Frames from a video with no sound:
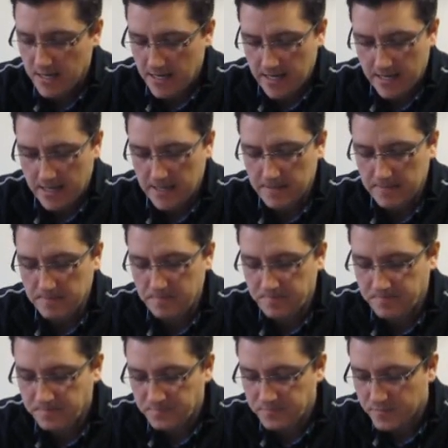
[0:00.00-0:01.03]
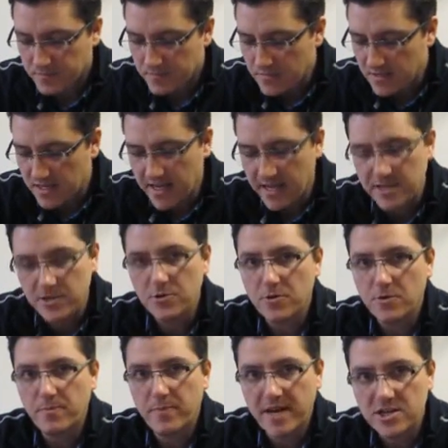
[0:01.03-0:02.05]
and
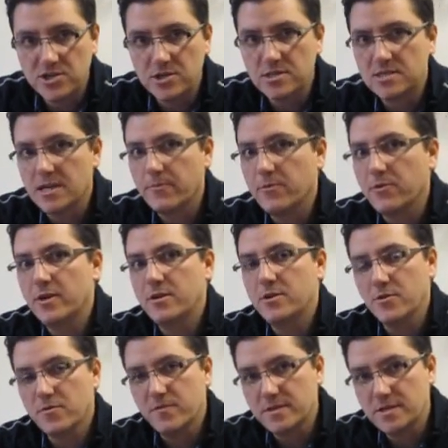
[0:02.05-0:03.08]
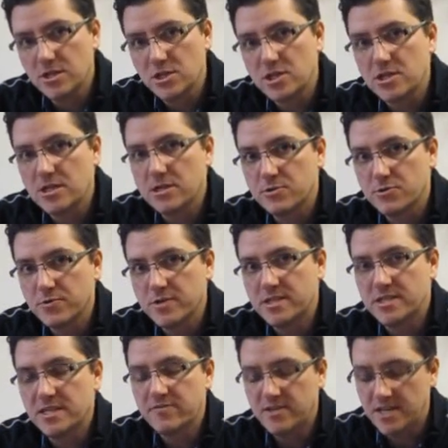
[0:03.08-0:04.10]
your patient summary and your physician
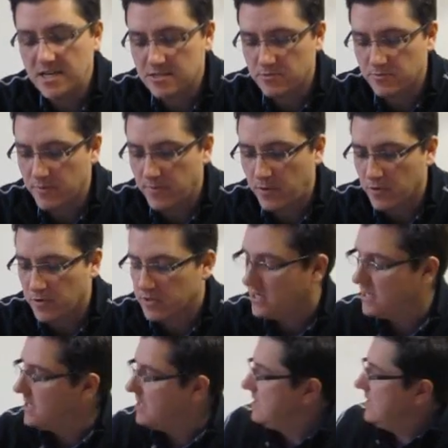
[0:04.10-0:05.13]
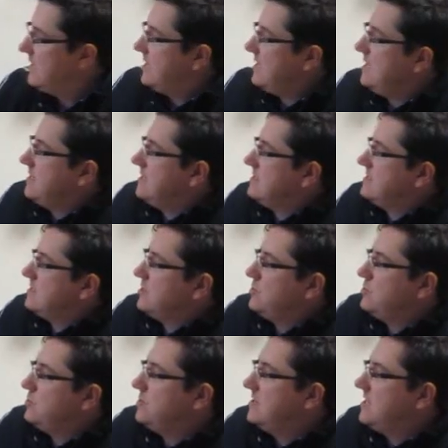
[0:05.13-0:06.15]
received his report, is
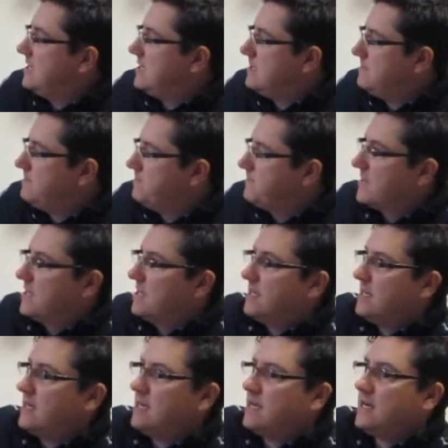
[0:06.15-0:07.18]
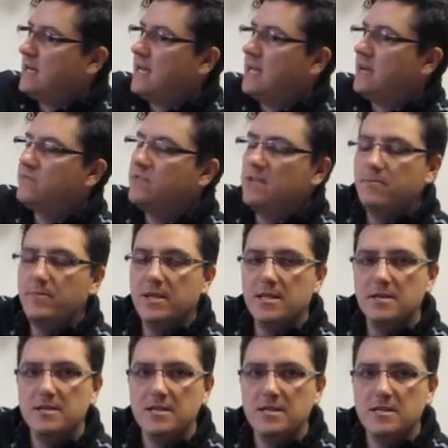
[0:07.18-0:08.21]
you then have the
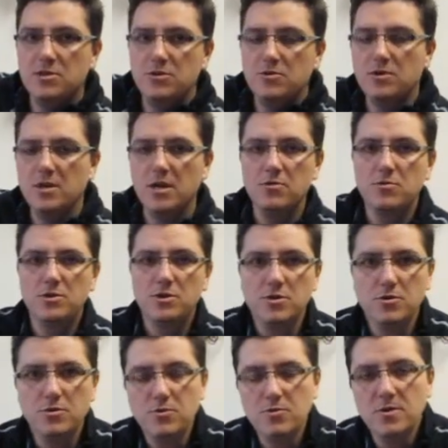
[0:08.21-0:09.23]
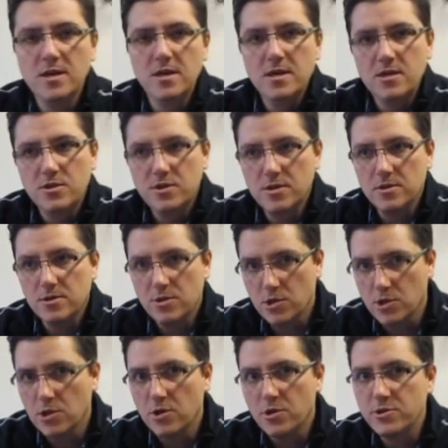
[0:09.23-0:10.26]
ability to go to the
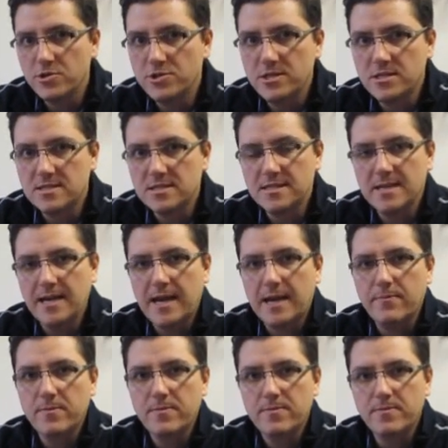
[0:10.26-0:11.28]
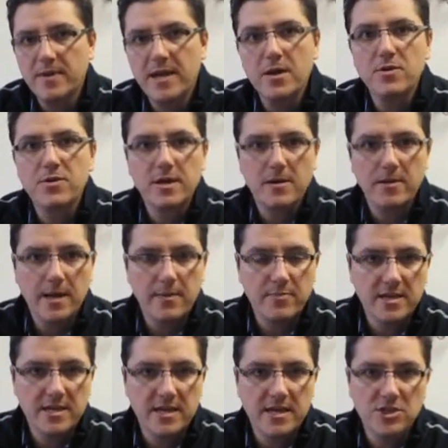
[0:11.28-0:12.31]
largest healthcare
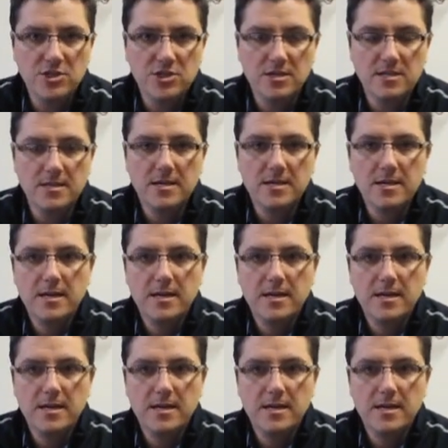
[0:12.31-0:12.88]
application